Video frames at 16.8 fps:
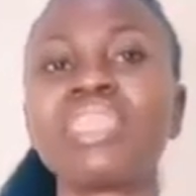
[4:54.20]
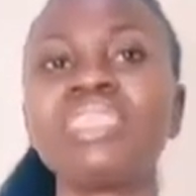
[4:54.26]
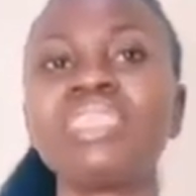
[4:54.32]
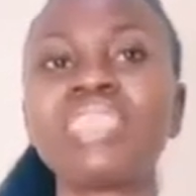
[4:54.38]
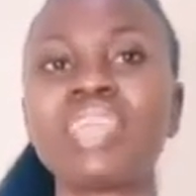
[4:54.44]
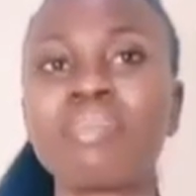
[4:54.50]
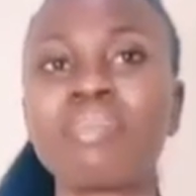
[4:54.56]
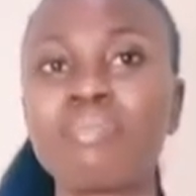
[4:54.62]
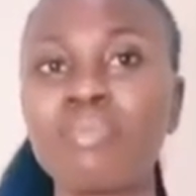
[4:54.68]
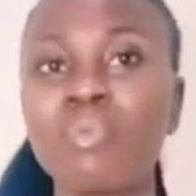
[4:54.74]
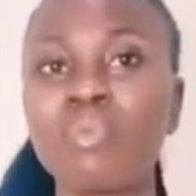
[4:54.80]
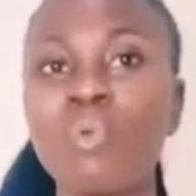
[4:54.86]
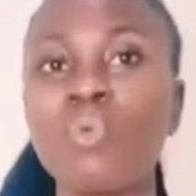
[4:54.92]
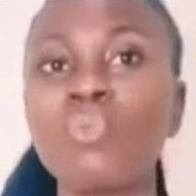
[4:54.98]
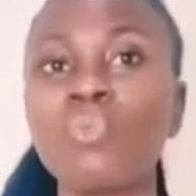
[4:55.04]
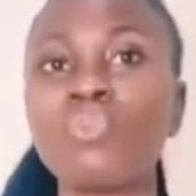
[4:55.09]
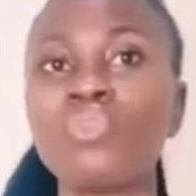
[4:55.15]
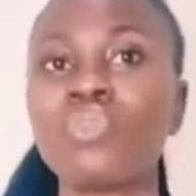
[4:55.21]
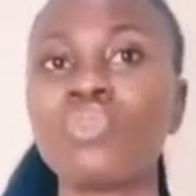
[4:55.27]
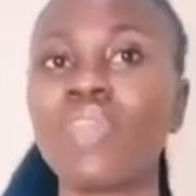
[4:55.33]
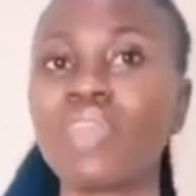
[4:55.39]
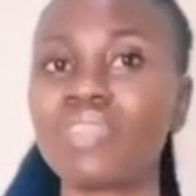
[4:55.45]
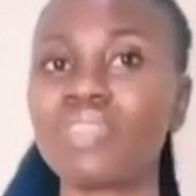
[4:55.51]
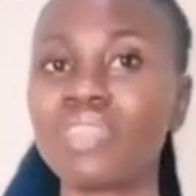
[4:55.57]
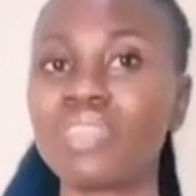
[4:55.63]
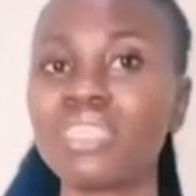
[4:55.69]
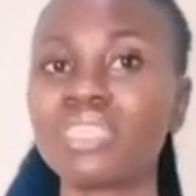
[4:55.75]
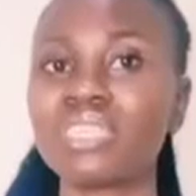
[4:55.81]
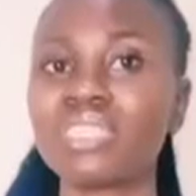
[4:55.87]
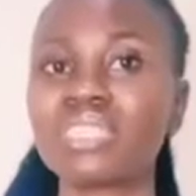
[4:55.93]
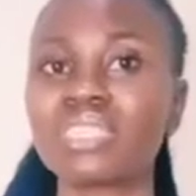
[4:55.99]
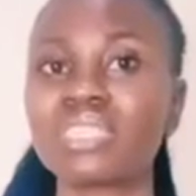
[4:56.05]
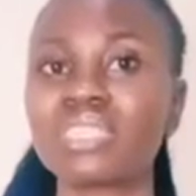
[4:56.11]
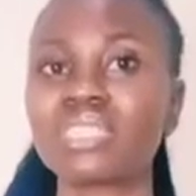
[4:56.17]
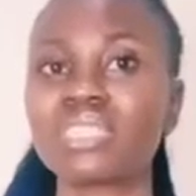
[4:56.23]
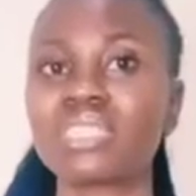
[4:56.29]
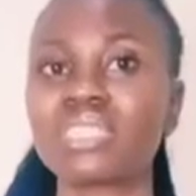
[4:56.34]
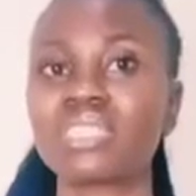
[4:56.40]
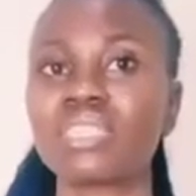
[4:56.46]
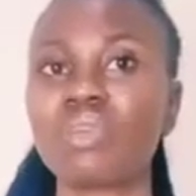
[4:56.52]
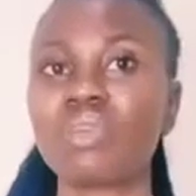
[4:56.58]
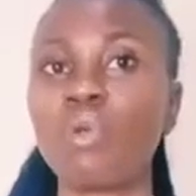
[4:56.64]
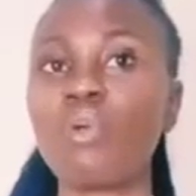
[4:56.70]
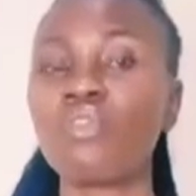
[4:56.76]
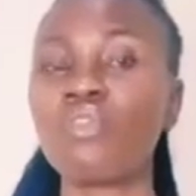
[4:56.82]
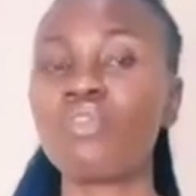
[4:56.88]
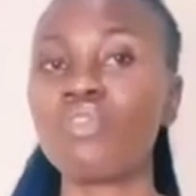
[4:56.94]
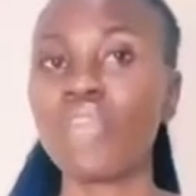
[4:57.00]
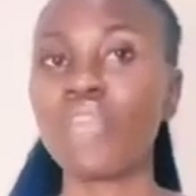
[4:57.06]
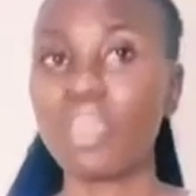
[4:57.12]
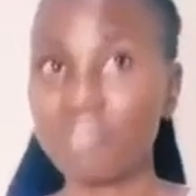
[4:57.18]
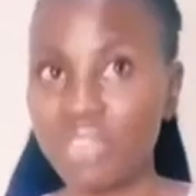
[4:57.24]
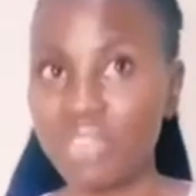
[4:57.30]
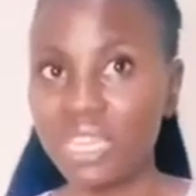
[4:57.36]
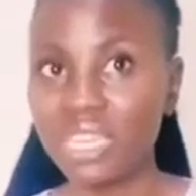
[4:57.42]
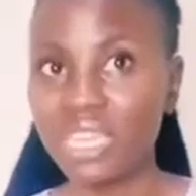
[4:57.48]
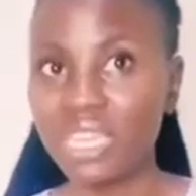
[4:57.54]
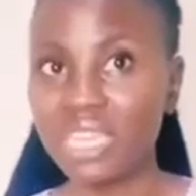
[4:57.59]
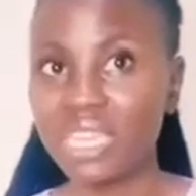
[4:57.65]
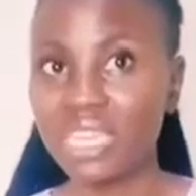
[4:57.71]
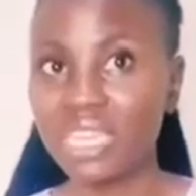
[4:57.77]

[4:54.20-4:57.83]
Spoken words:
are the people who do the things of heaven,